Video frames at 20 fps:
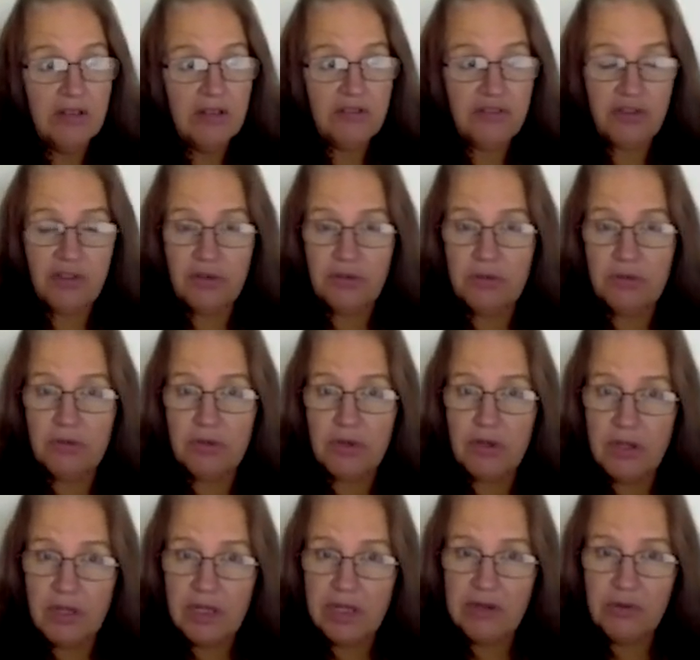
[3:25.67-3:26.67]
So
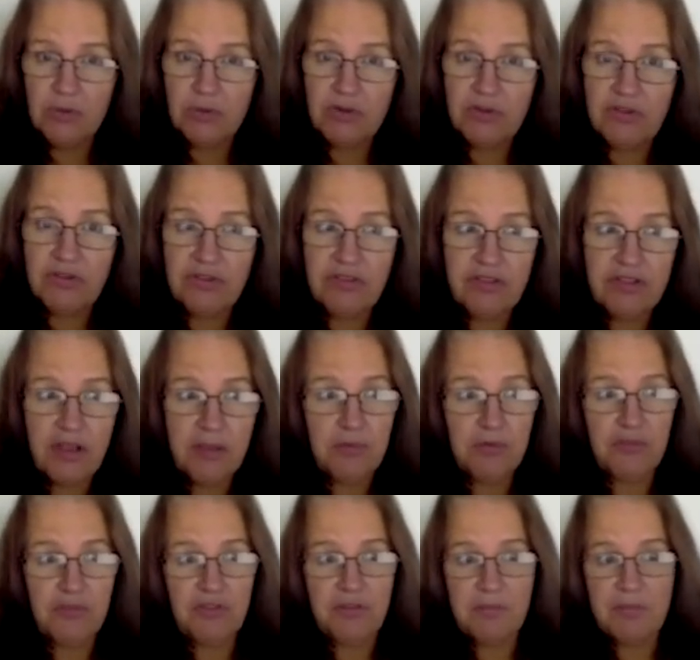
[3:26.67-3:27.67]
in order to
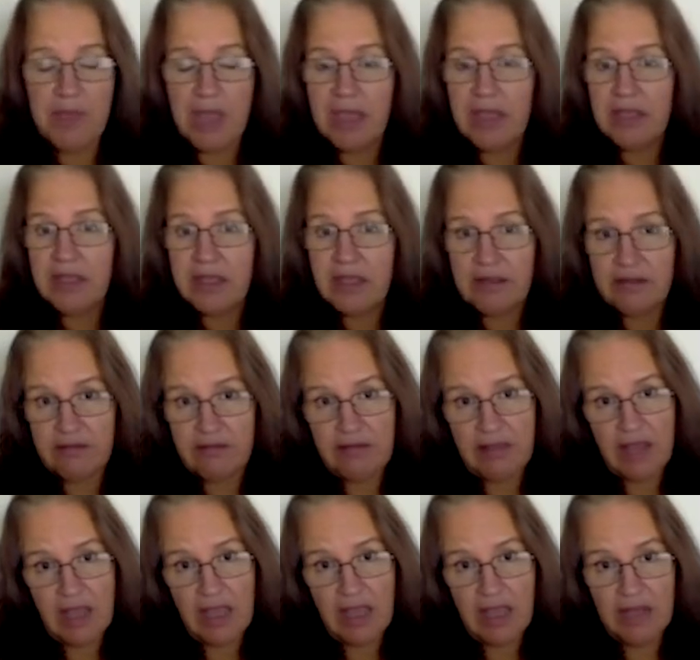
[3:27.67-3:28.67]
start pushing back against
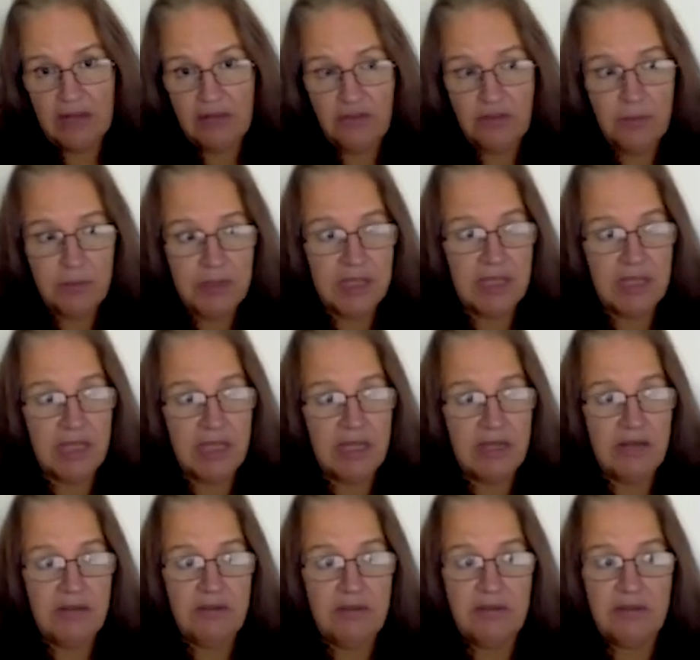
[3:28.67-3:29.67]
that and to
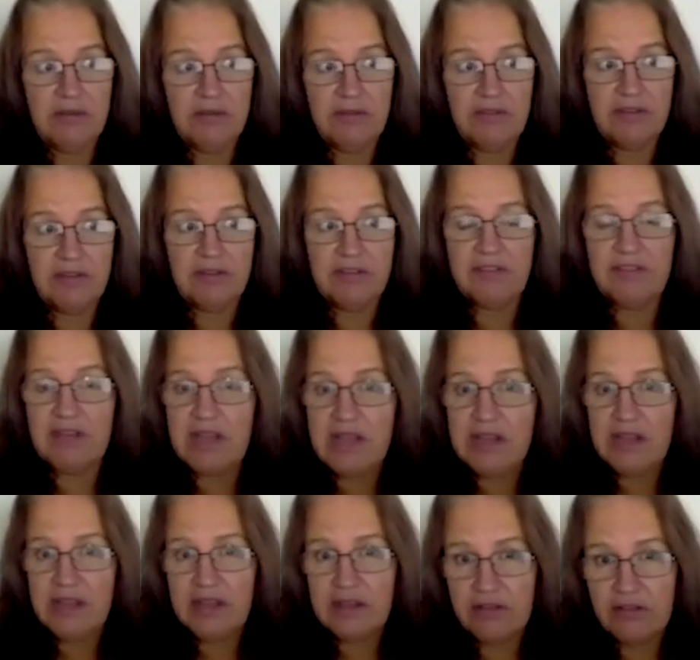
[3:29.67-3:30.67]
begin
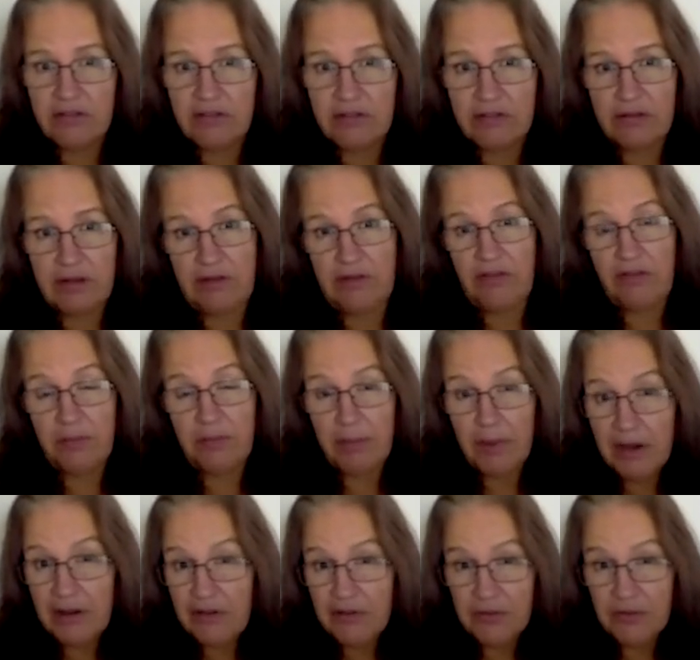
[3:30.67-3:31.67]
succeeding in
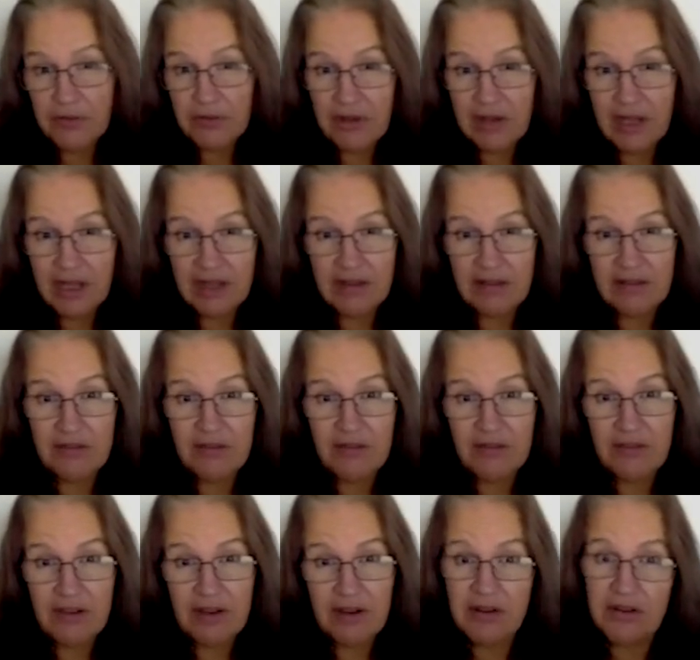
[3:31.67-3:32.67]
spite of all the negative
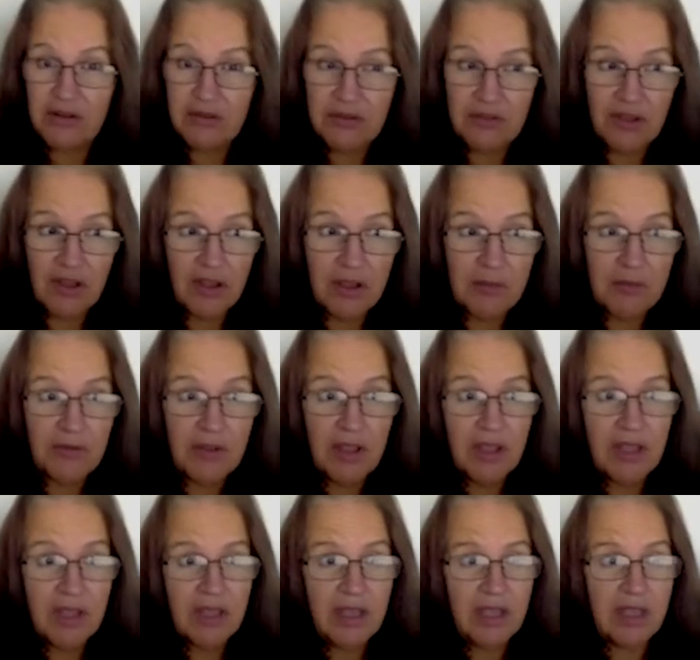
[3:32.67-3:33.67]
stereotypes,
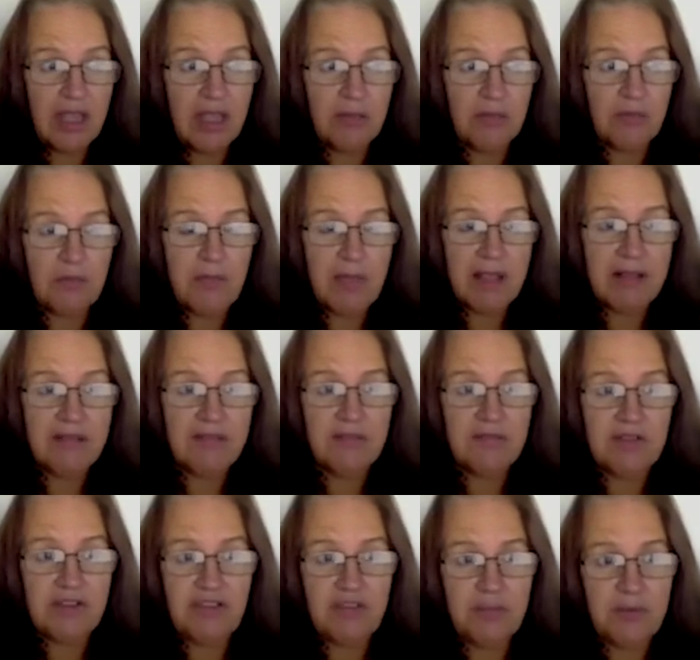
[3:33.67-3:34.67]
it helps
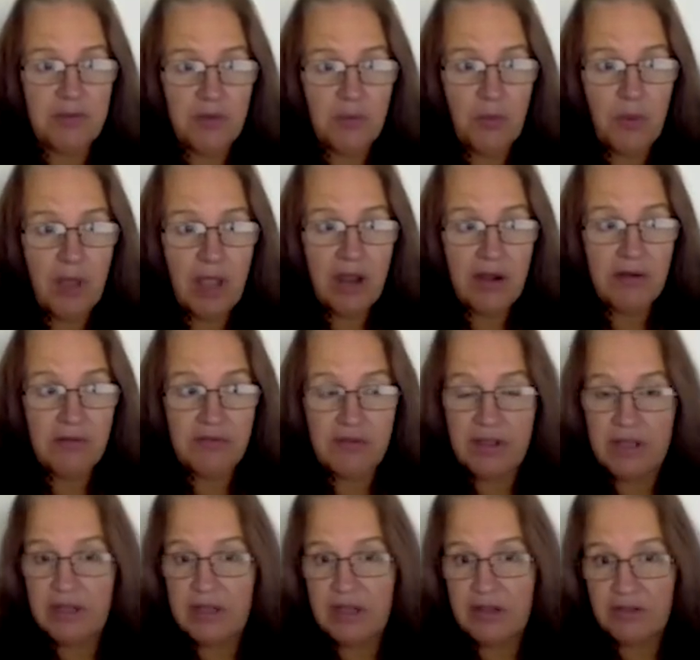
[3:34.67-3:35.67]
massively to be aware of
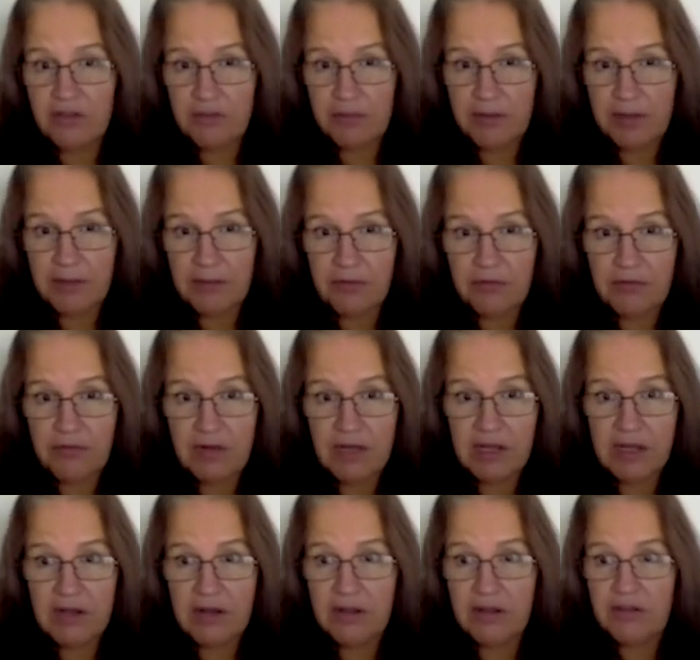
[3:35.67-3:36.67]
it and to be able to
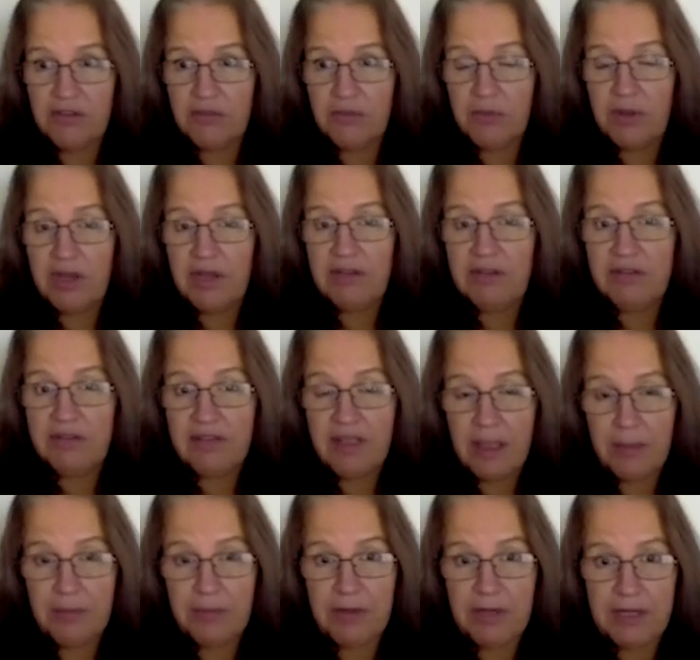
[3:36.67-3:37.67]
recognise when it is
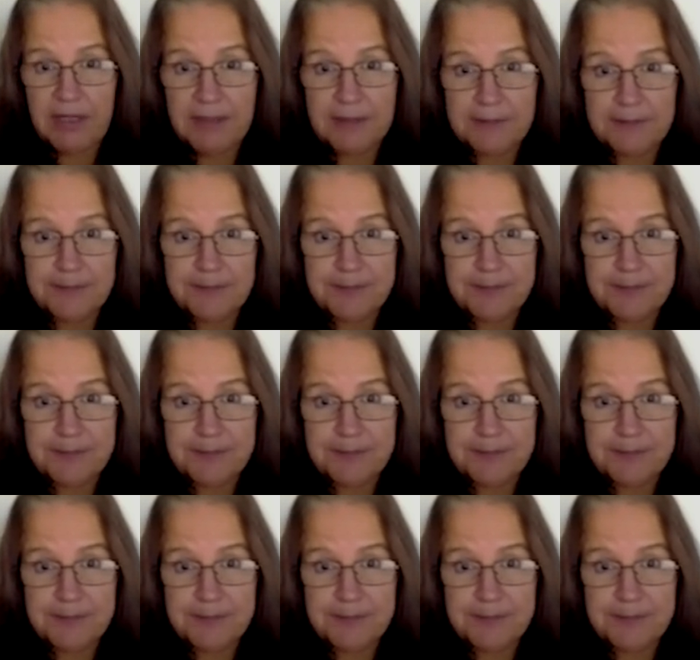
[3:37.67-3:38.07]
happening.